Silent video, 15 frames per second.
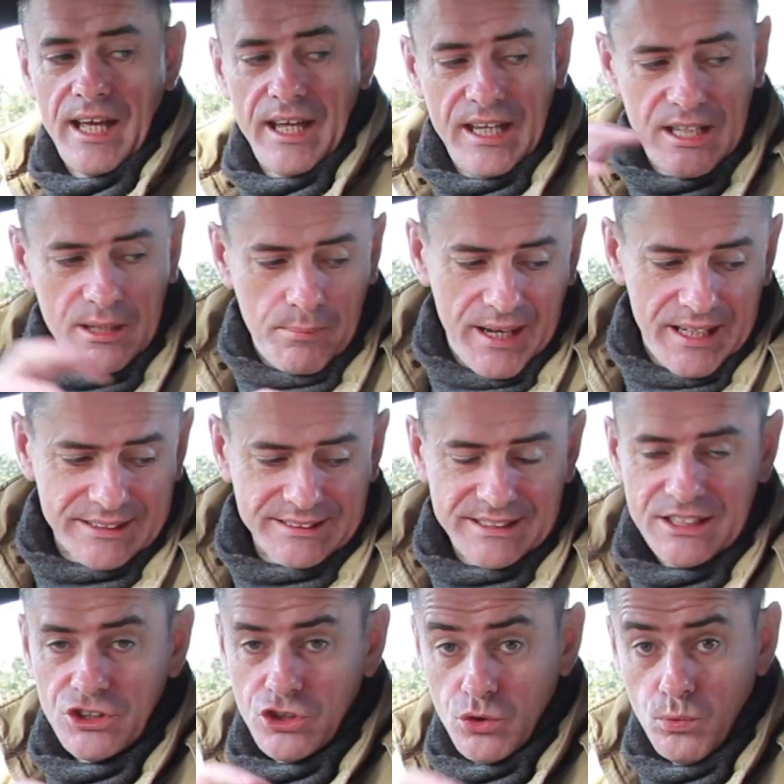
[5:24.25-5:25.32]
In the back
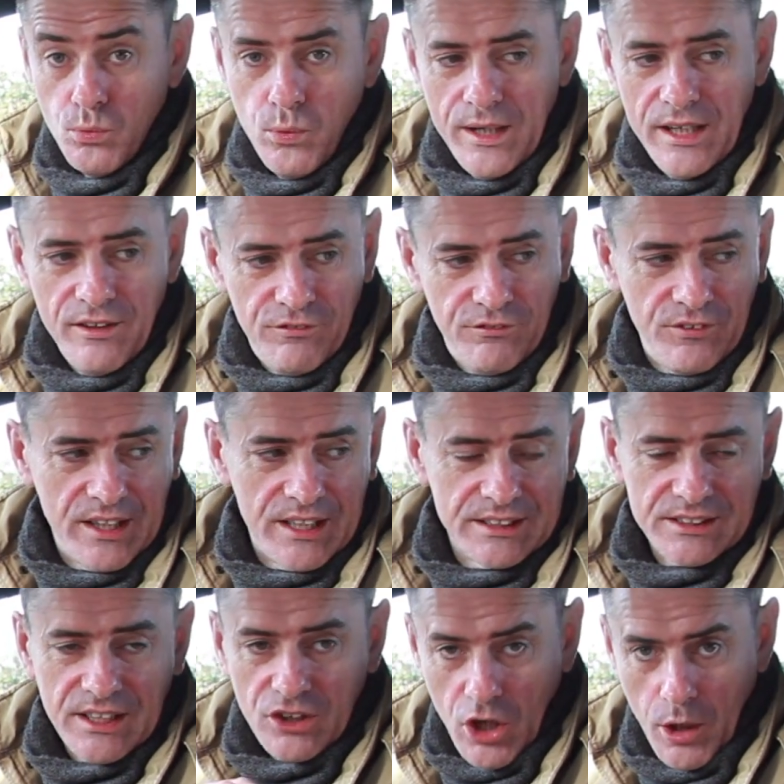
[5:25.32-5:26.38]
seat, you will
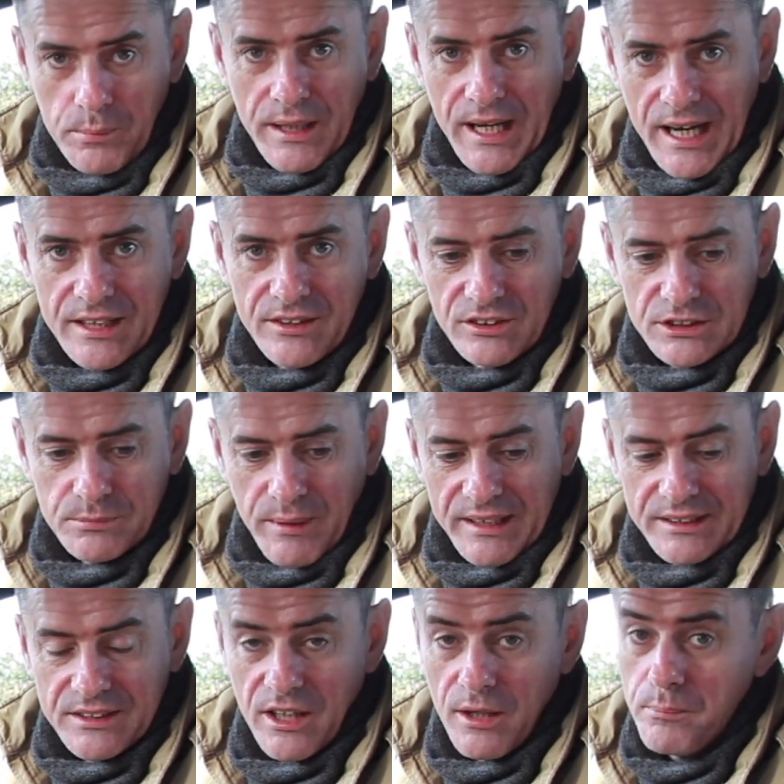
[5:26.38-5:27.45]
fit a couple of adults
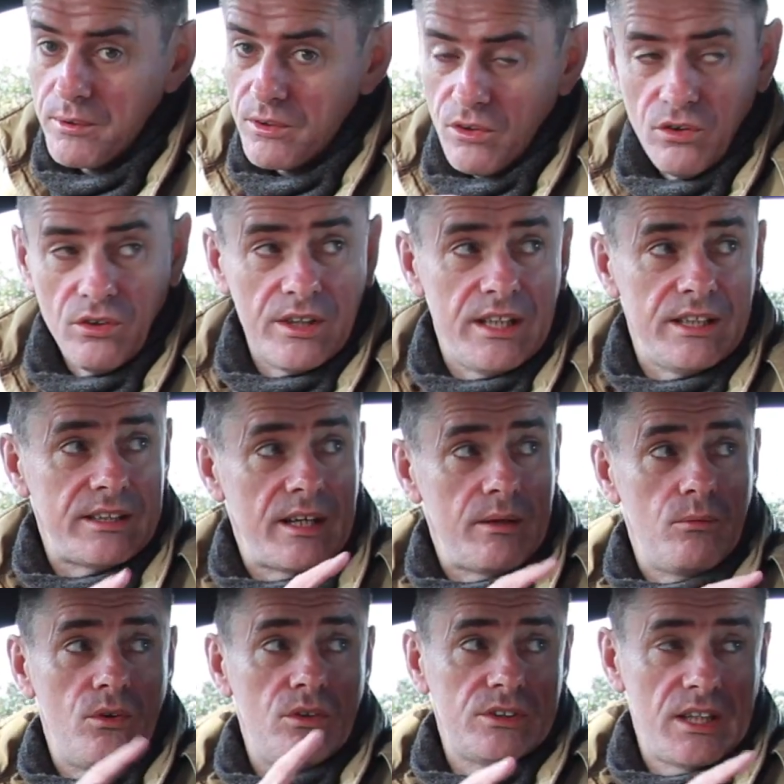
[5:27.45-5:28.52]
back there, but only
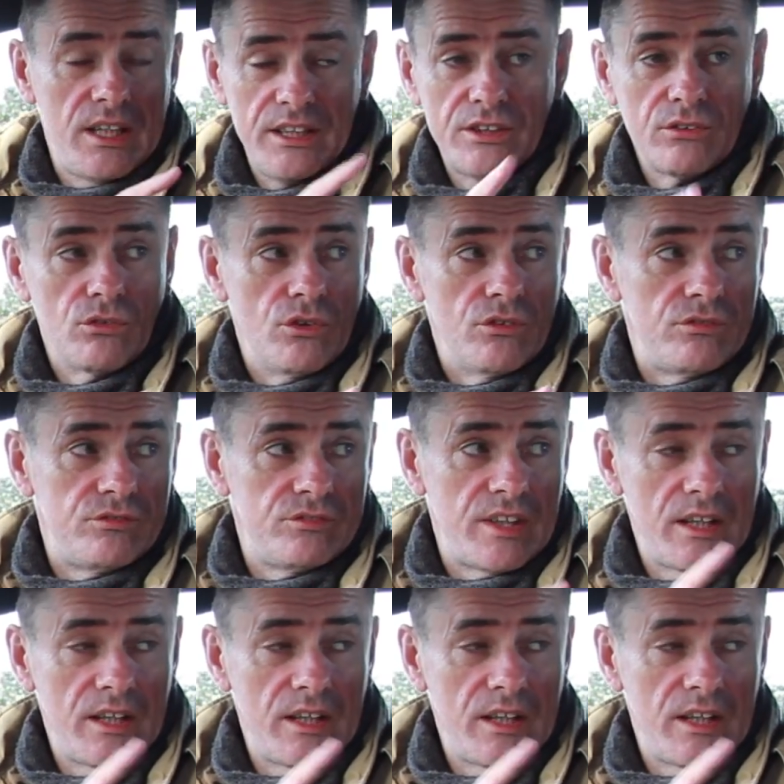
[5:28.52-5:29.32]
they'll hit the roof.